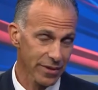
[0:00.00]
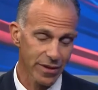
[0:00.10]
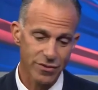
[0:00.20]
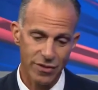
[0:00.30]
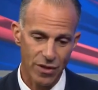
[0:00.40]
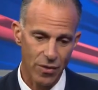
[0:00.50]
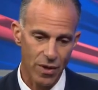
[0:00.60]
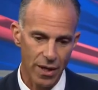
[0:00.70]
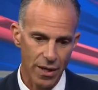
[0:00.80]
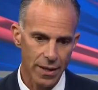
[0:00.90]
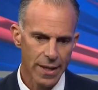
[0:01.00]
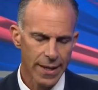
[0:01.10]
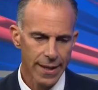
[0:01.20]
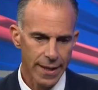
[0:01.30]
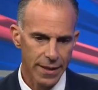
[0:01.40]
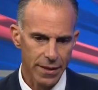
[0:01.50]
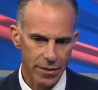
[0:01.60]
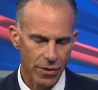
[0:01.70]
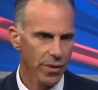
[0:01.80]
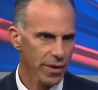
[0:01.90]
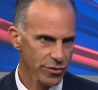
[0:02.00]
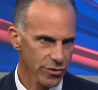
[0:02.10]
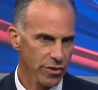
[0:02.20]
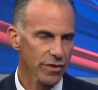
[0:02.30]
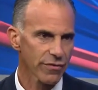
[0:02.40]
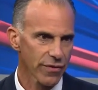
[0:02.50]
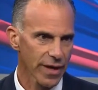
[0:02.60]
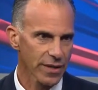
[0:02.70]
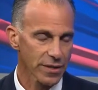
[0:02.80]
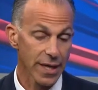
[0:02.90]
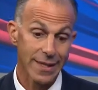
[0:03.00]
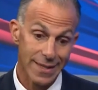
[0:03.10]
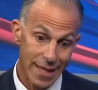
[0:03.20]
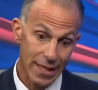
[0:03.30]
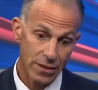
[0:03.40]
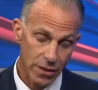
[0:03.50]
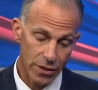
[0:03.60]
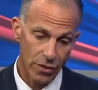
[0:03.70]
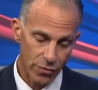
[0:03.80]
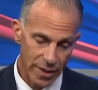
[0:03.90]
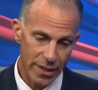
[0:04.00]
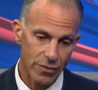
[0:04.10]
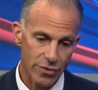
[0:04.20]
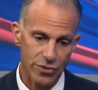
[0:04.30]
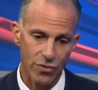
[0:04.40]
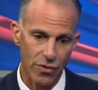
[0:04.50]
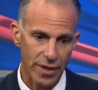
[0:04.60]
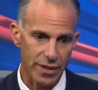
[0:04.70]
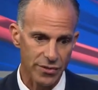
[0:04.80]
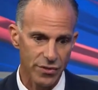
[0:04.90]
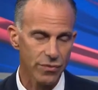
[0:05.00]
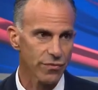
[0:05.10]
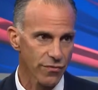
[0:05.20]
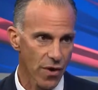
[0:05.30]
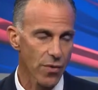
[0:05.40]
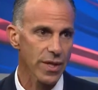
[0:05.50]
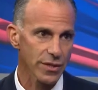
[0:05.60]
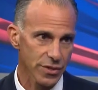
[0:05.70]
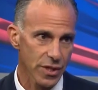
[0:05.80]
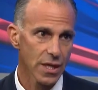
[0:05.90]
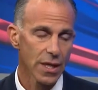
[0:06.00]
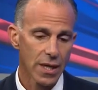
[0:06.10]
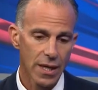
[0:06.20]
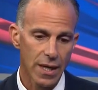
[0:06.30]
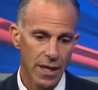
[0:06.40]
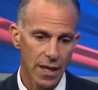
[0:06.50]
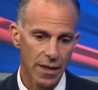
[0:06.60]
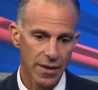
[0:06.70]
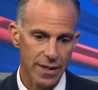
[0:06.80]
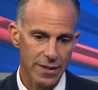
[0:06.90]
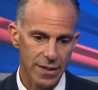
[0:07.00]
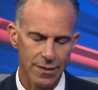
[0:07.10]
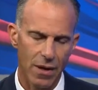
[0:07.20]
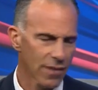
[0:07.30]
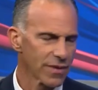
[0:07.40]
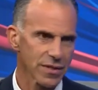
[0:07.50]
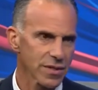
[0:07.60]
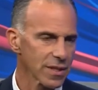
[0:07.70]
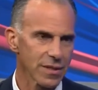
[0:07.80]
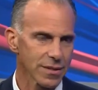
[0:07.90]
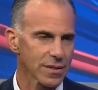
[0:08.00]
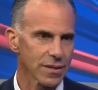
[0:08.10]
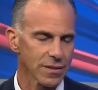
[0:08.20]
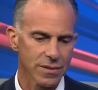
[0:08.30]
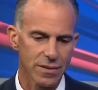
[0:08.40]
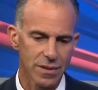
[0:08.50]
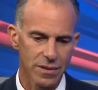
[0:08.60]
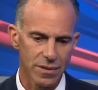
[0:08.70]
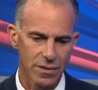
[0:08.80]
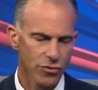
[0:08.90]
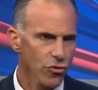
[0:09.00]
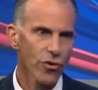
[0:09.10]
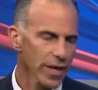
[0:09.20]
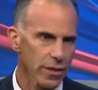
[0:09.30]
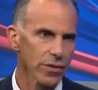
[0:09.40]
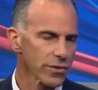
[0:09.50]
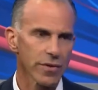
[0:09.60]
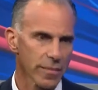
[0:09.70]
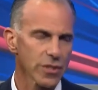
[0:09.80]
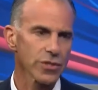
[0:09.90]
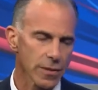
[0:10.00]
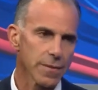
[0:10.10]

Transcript: that needs to go on and uh, growing our circle of friends. And then, you know, really restoring a student focus uh, that uh, obviously is, is, is, sure. critical to the mission.